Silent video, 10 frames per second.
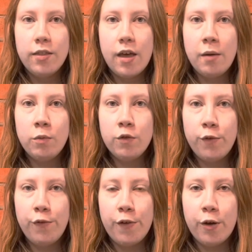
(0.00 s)
Then was
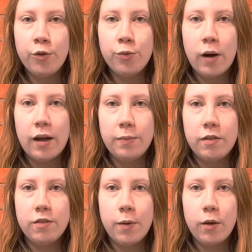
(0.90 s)
fulfilled what had been
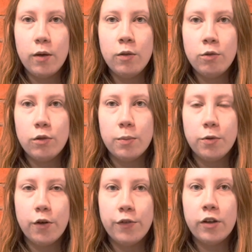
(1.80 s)
spoken through the
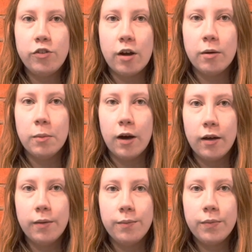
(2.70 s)
prophet
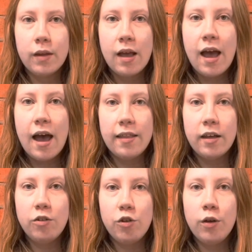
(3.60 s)
Jeremiah. And
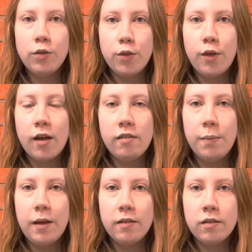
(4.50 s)
they took the 30
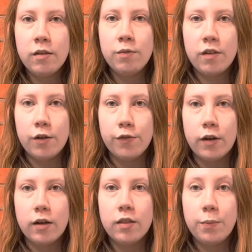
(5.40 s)
pieces of
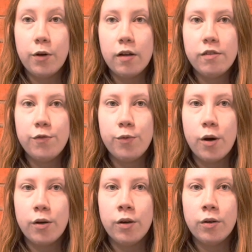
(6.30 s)
silver, the price of
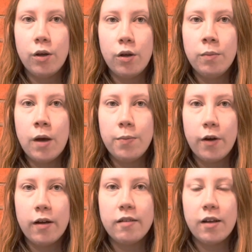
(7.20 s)
one on whom a
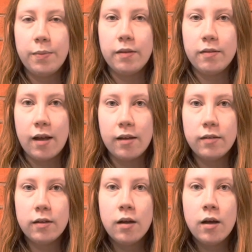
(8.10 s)
price had been set,
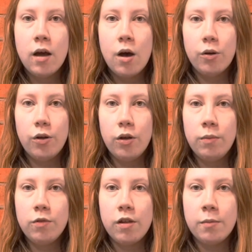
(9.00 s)
on
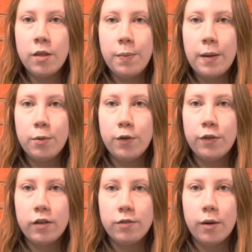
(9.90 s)
whom some of the people
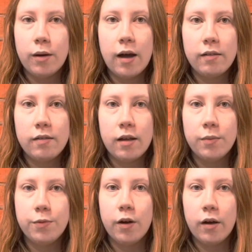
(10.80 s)
of Israel had set a
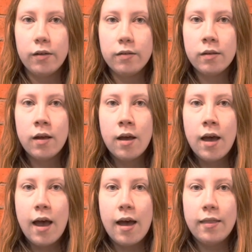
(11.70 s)
price,
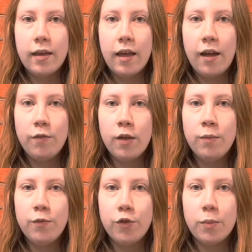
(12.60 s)
and they gave
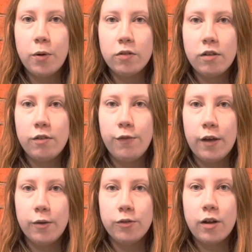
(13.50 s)
them for the potter's
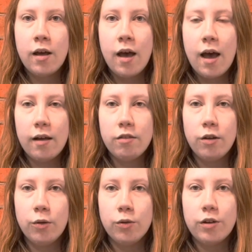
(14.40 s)
field, as the
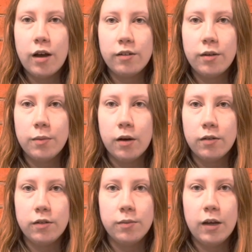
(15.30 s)
Lord had
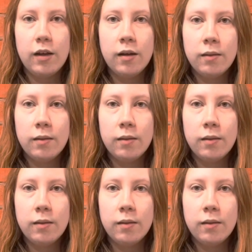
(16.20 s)
commanded me.